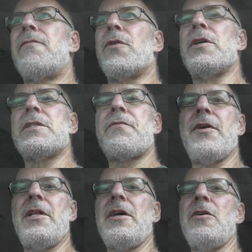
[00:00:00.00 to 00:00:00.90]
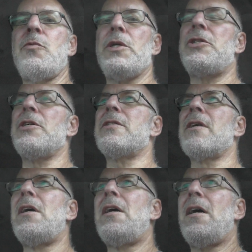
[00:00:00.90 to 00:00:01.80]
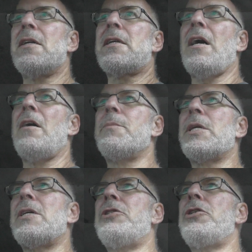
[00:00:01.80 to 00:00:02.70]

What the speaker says: for this video, which is uncommon because